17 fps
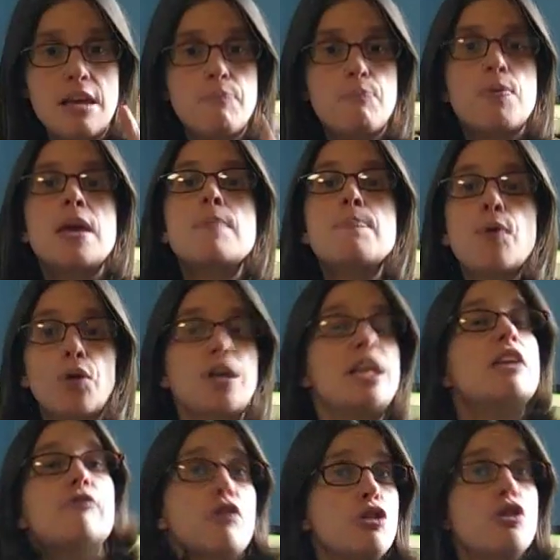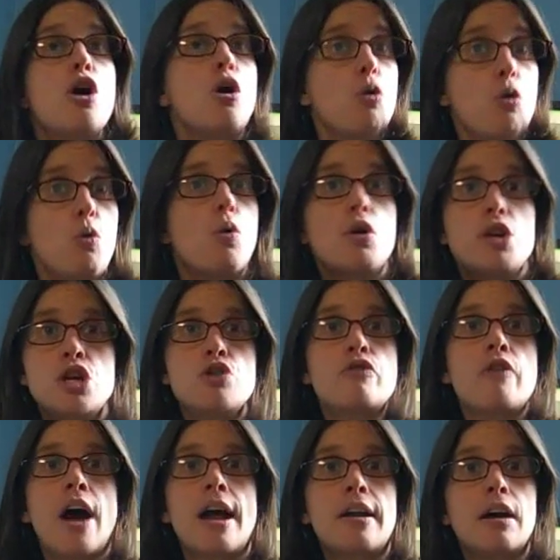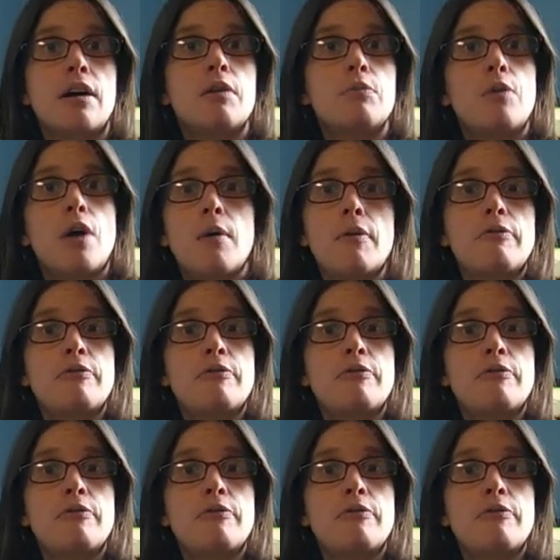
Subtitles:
people, even though you've got a